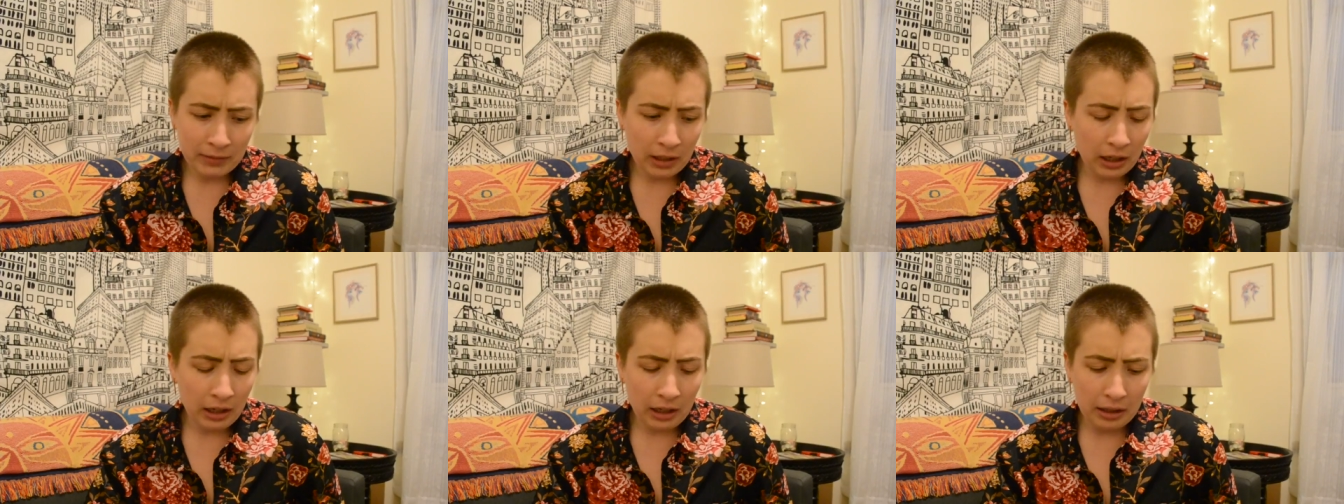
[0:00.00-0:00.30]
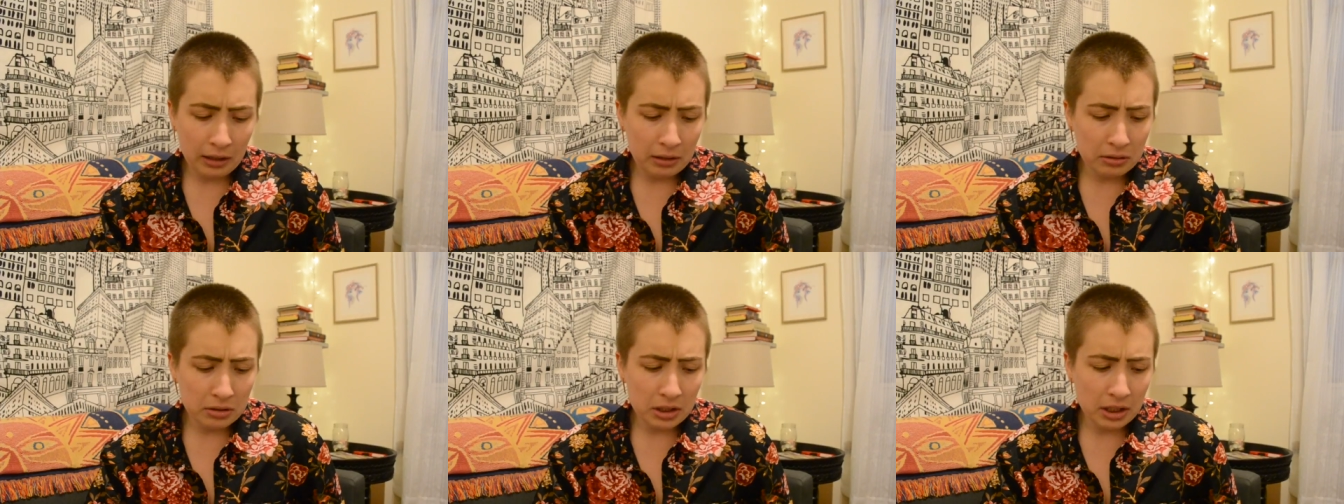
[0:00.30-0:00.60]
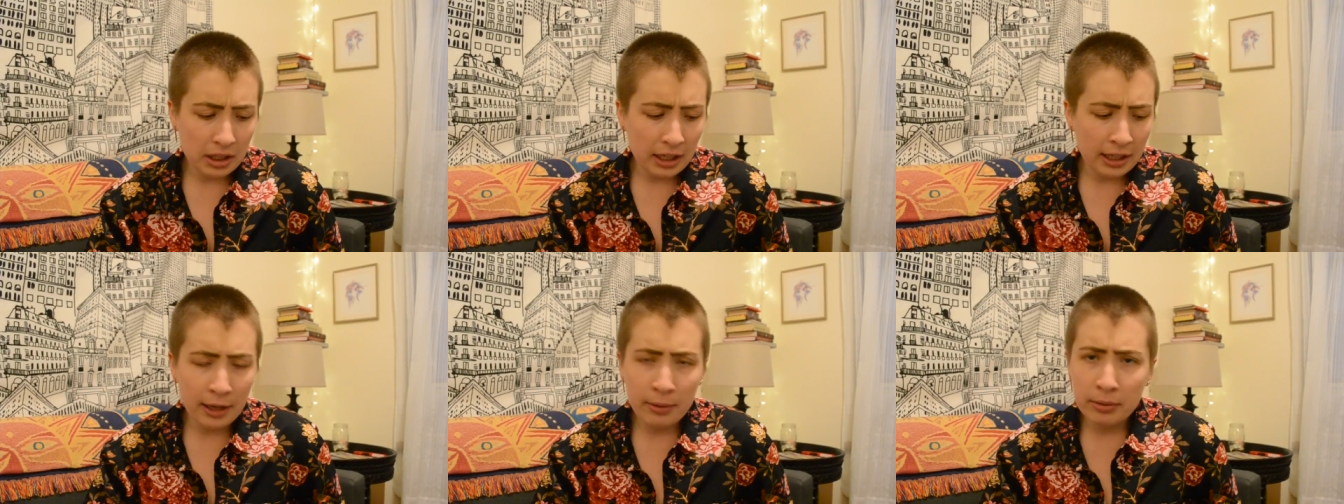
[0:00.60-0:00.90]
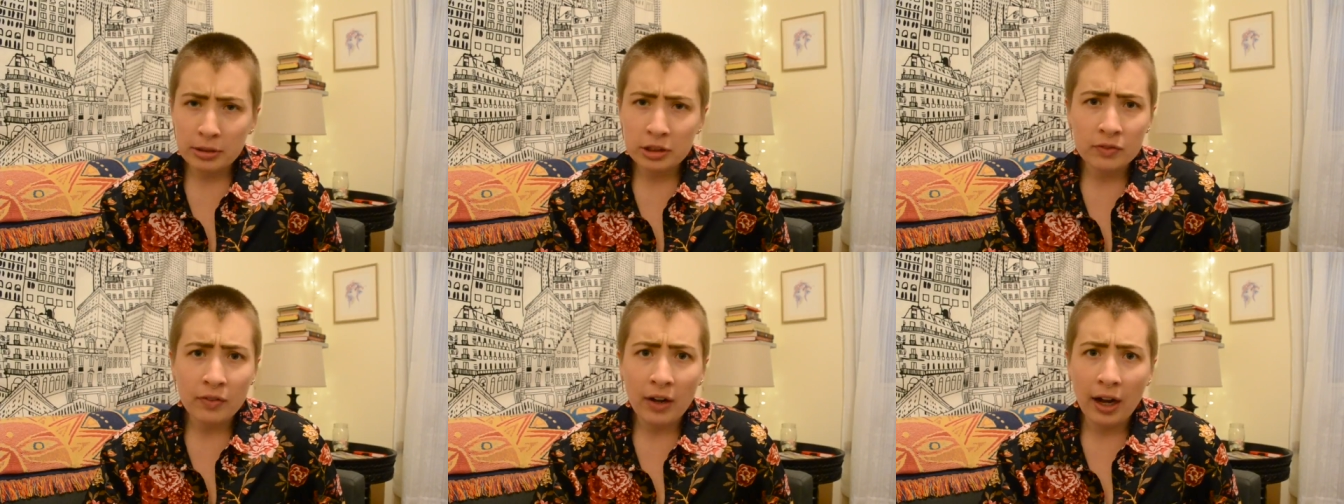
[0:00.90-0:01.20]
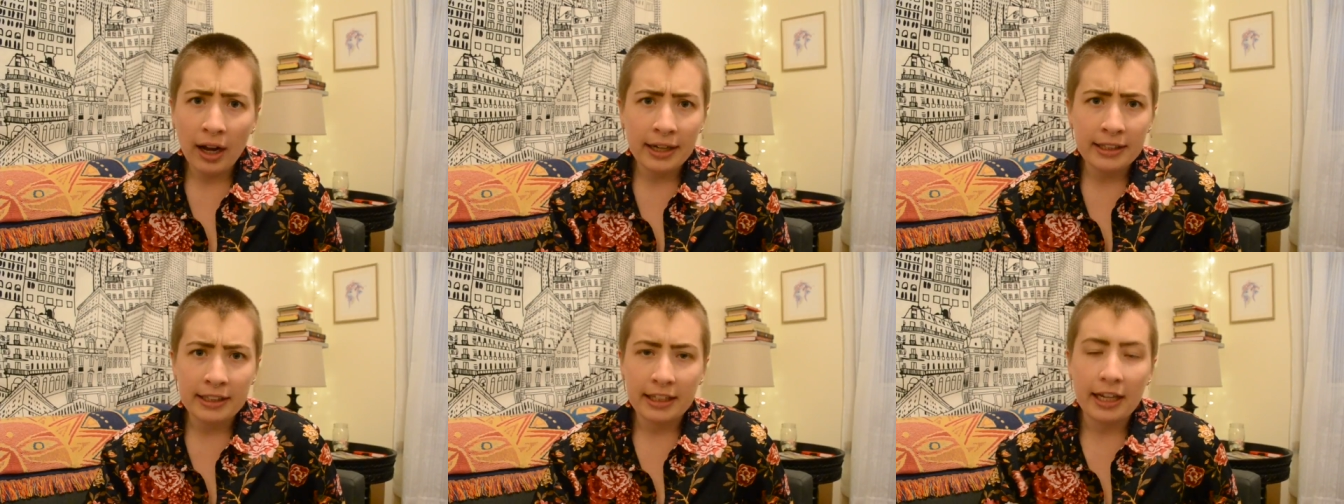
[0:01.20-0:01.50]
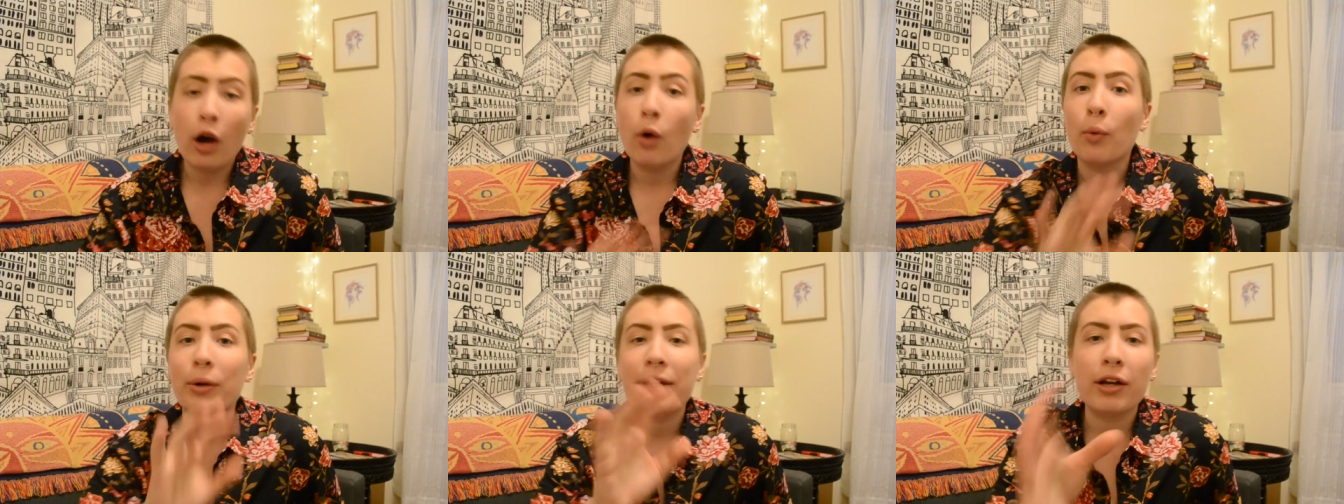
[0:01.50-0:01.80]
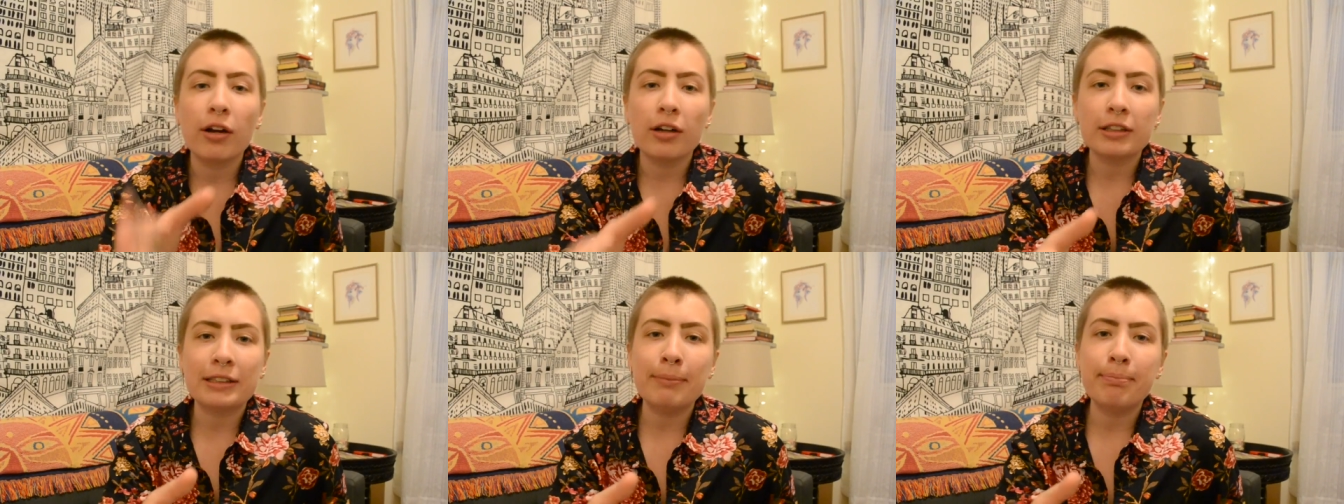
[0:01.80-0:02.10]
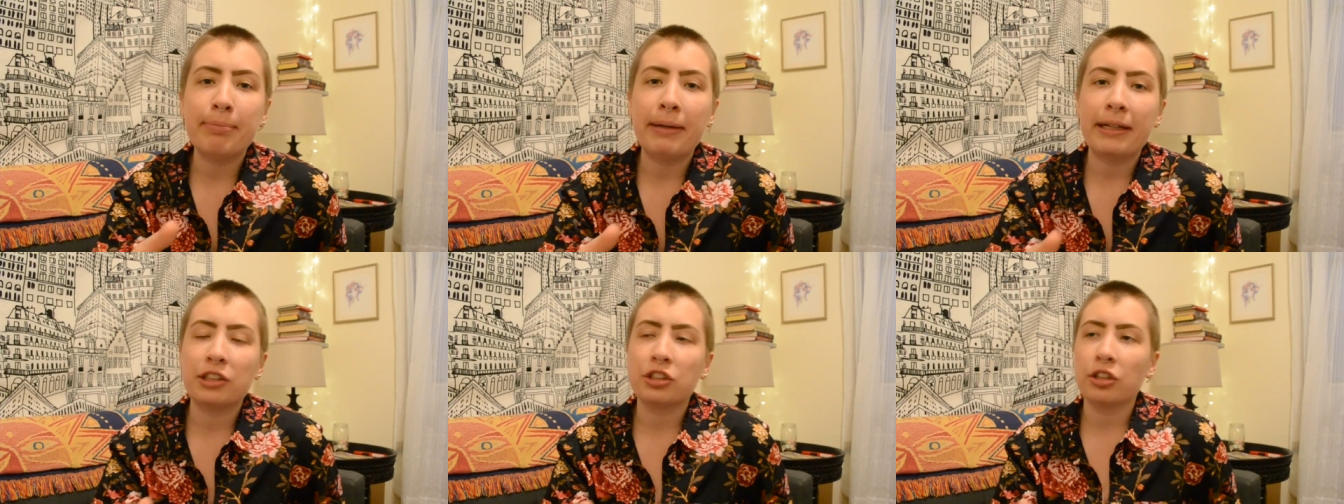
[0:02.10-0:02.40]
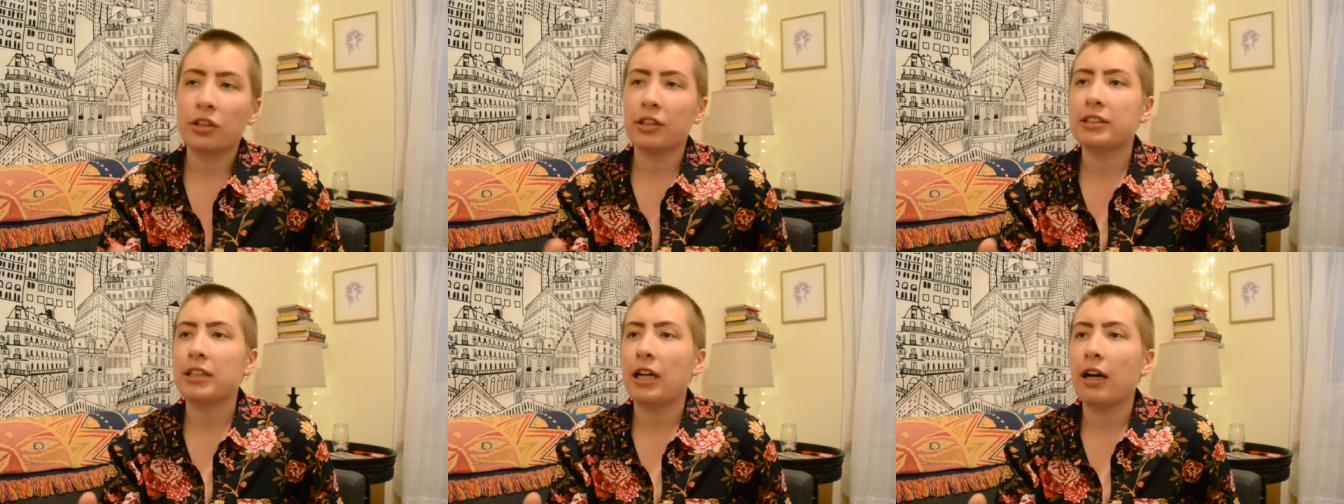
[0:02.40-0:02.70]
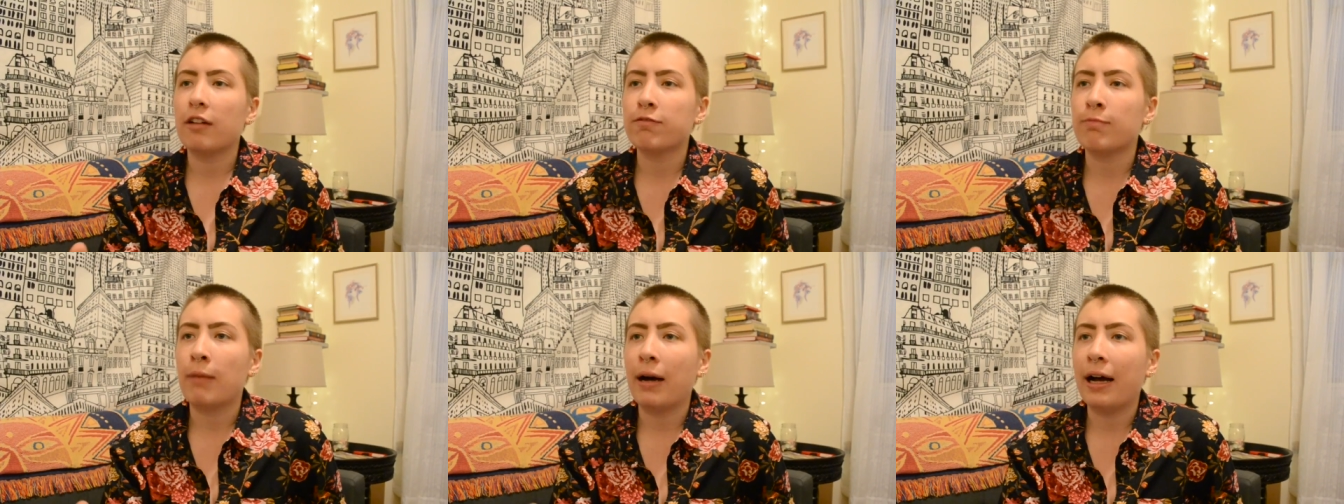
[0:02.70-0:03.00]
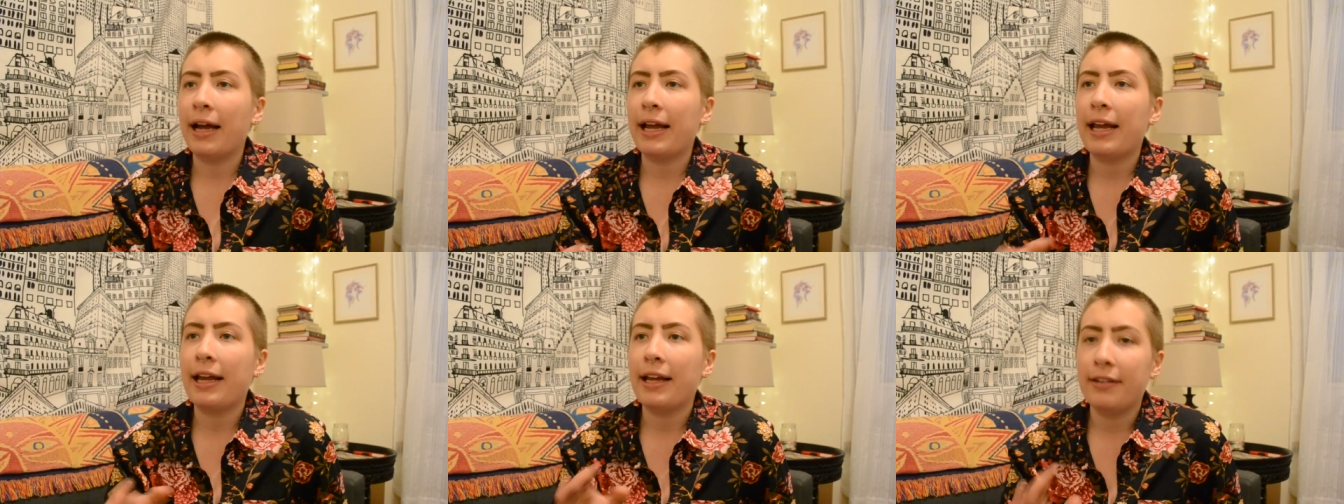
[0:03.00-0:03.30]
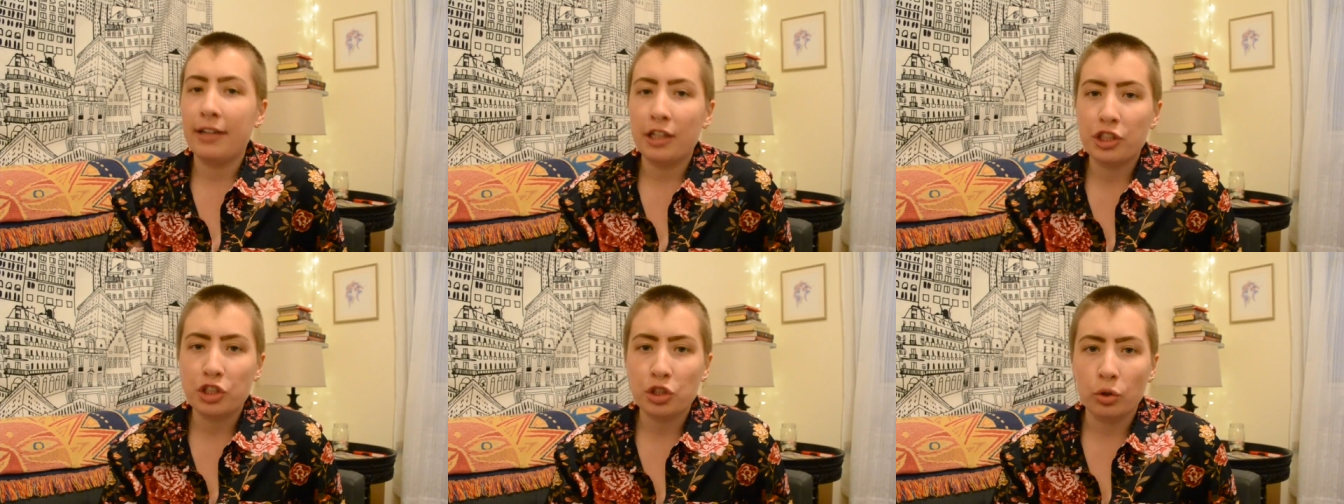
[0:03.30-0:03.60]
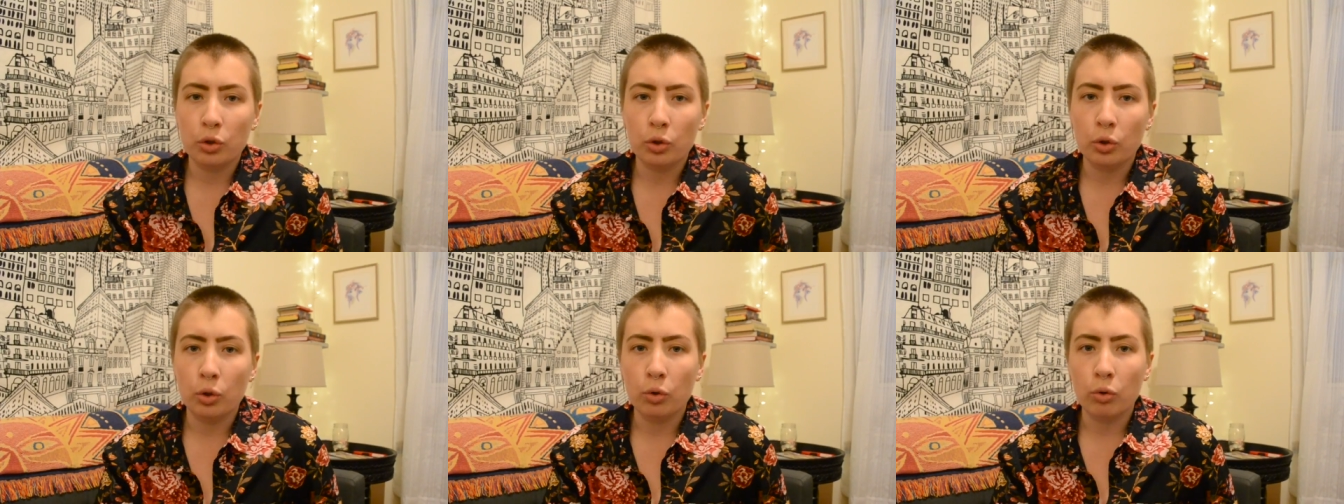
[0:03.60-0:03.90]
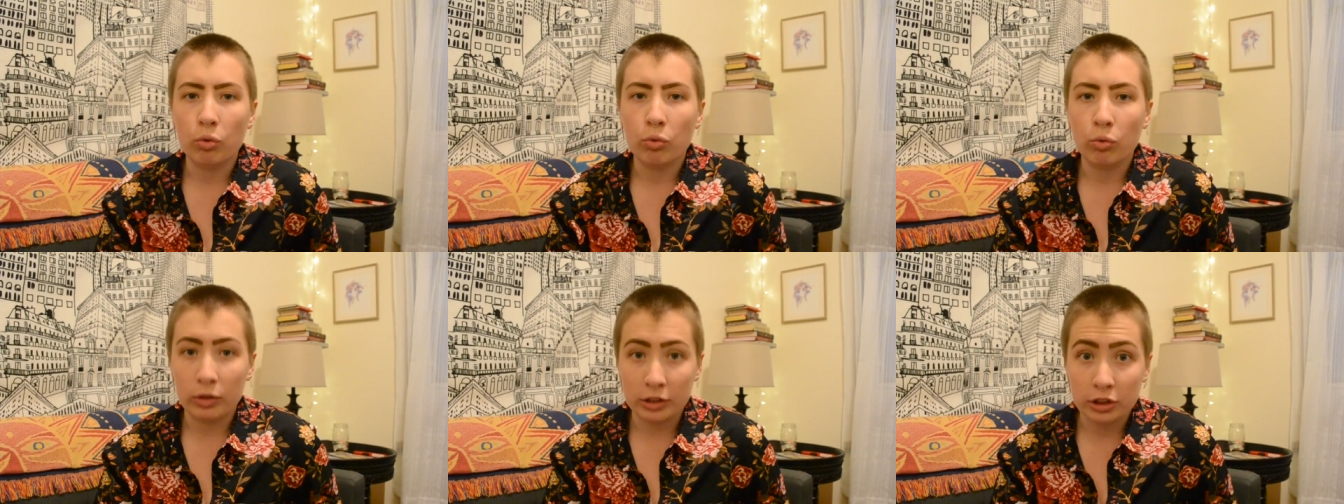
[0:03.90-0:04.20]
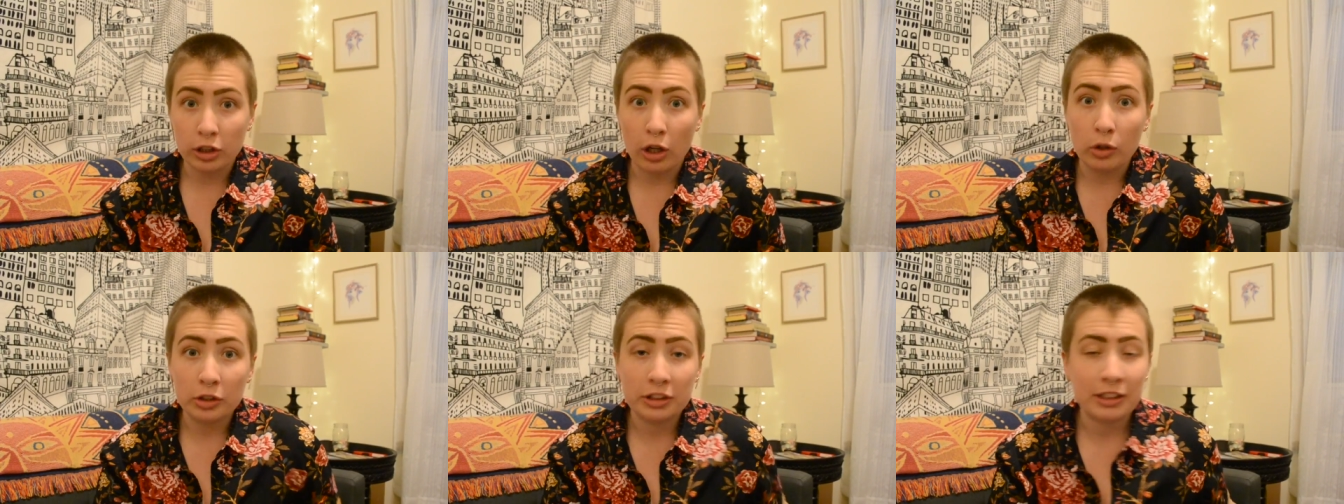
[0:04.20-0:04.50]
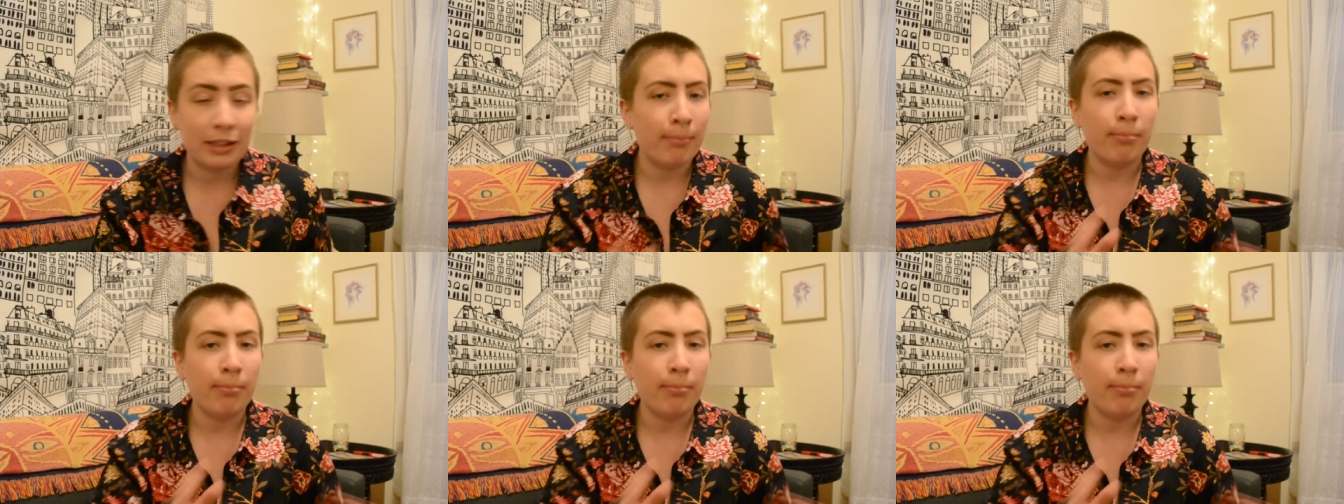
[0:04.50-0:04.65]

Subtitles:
And it was fine. Oh, here are some pictures of my initial results.